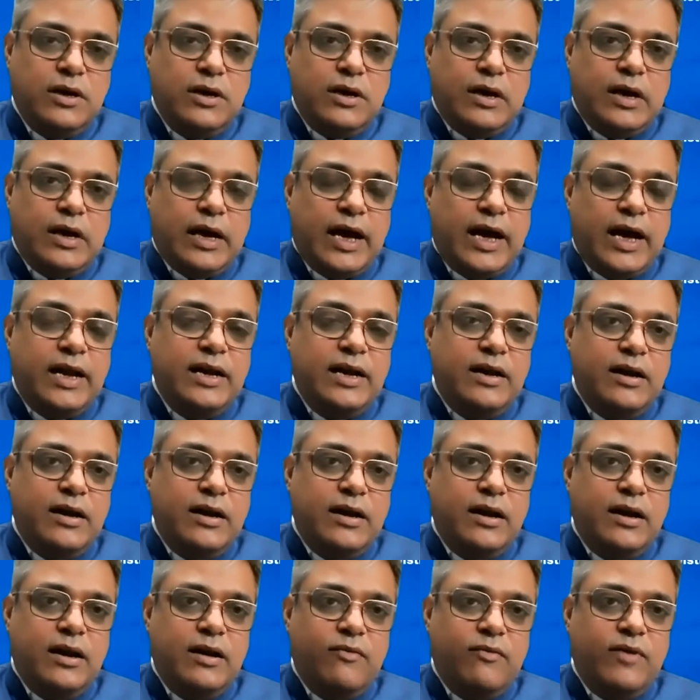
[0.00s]
And
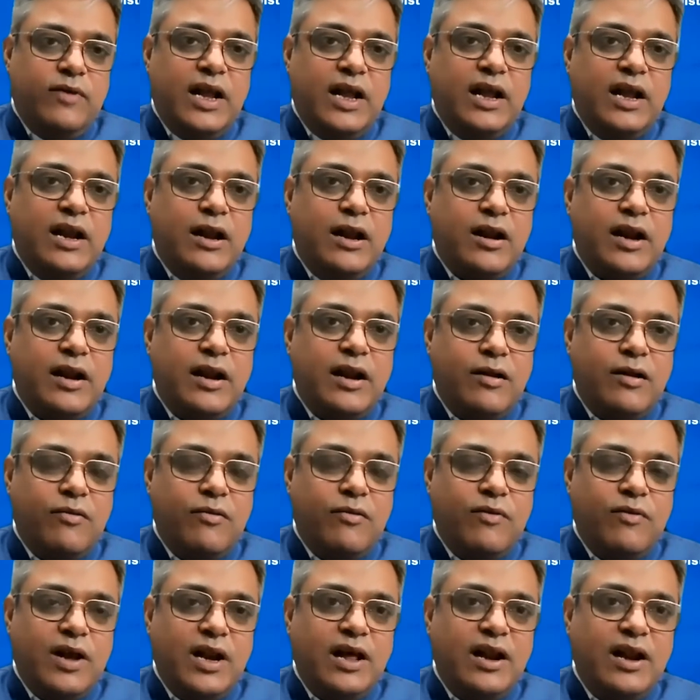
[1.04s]
when
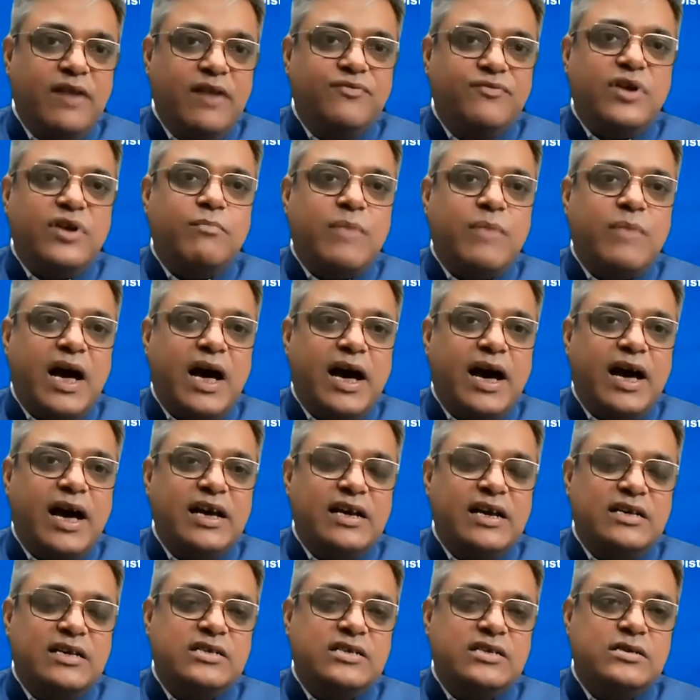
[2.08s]
I lifted my
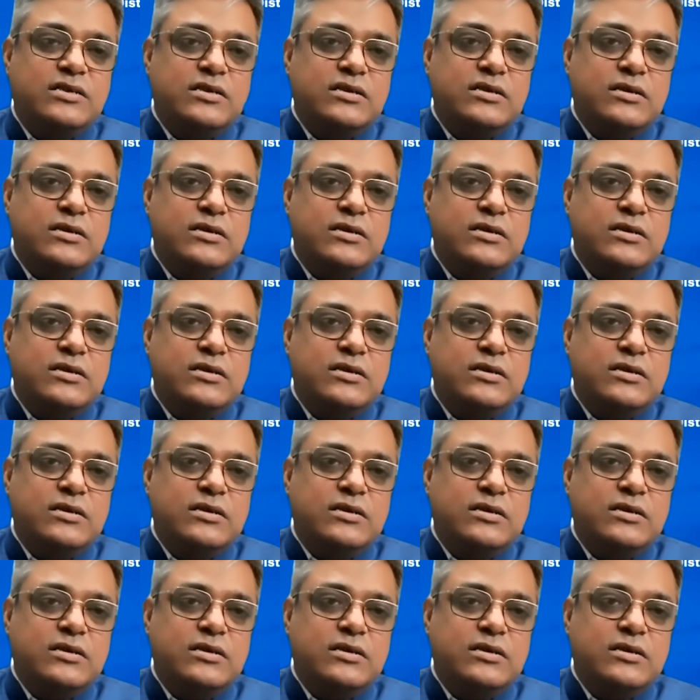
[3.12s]
eyes,